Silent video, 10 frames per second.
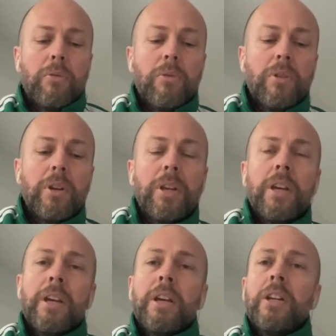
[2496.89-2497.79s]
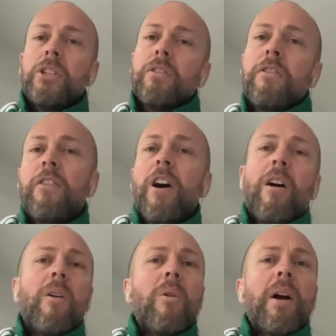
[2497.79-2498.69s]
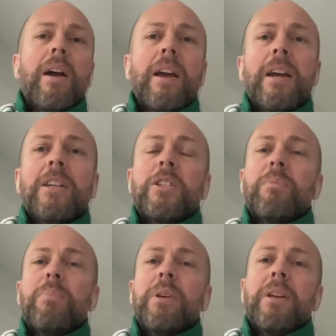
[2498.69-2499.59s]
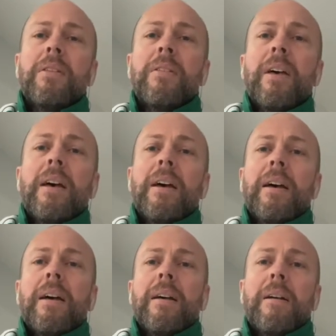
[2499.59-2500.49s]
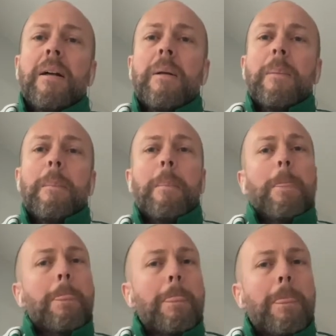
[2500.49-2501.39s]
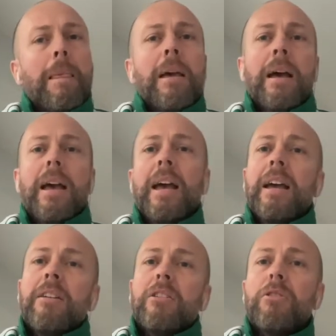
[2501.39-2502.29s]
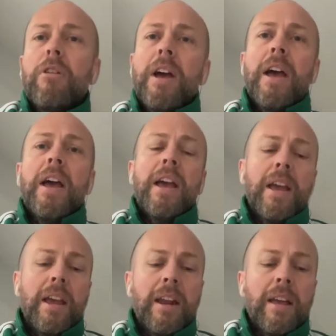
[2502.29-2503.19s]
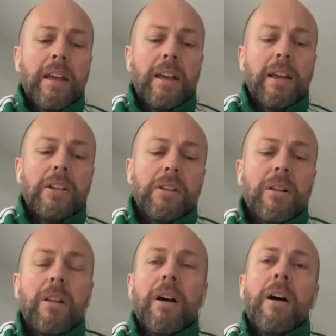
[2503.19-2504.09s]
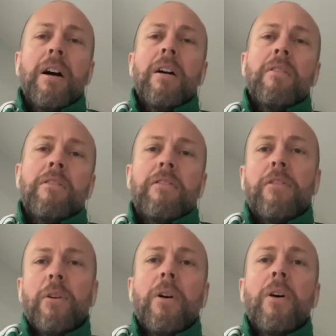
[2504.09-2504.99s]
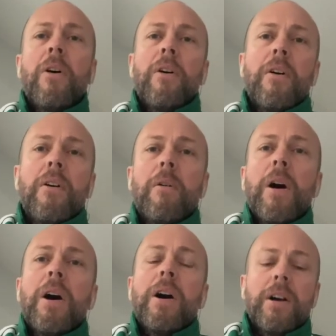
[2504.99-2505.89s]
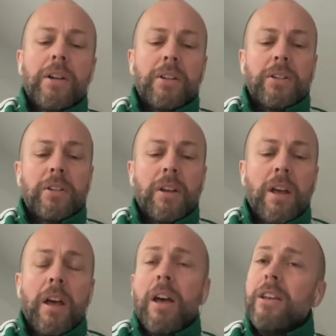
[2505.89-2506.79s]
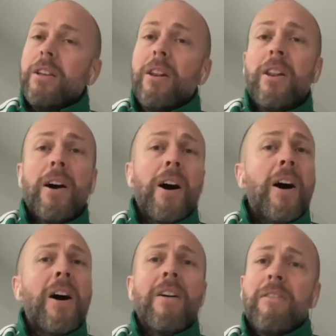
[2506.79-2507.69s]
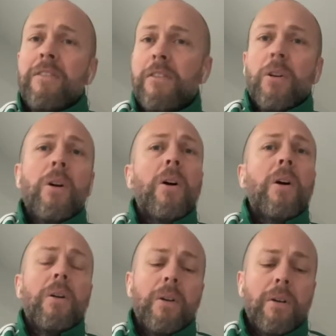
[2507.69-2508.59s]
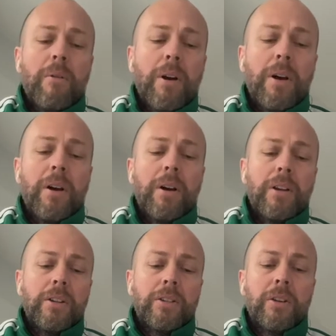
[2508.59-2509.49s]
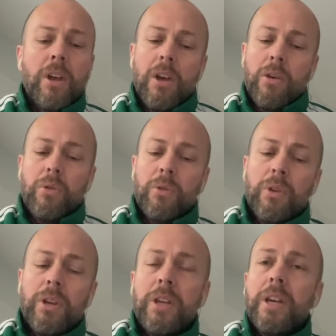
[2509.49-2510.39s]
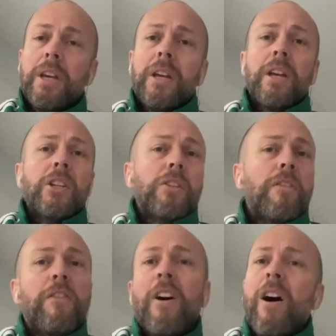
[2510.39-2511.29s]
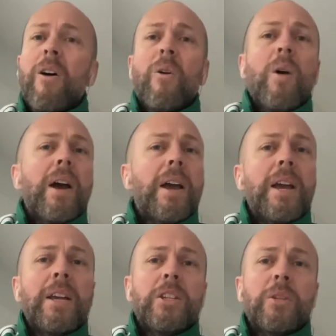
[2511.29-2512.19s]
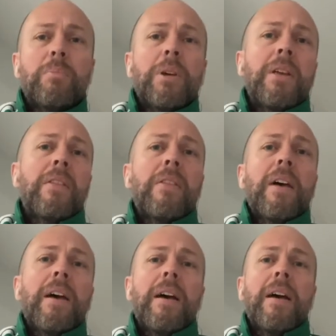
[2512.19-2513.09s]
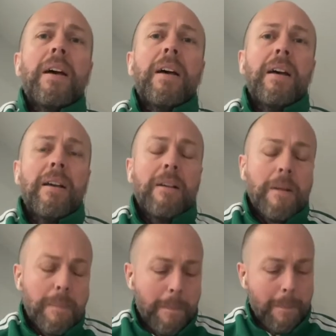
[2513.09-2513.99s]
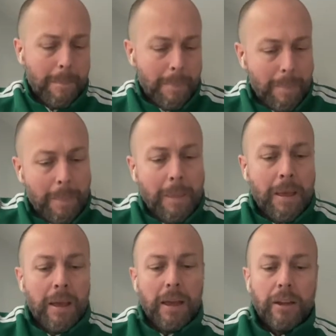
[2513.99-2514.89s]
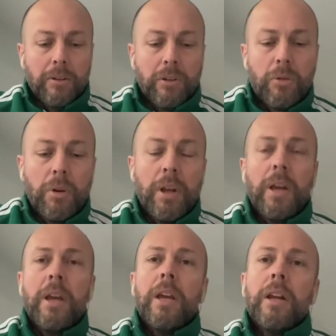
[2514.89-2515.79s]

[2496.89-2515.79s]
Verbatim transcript: Through the years, you've always been there, and great is your love for us, your love for us. Through the years, you've always been there, and great.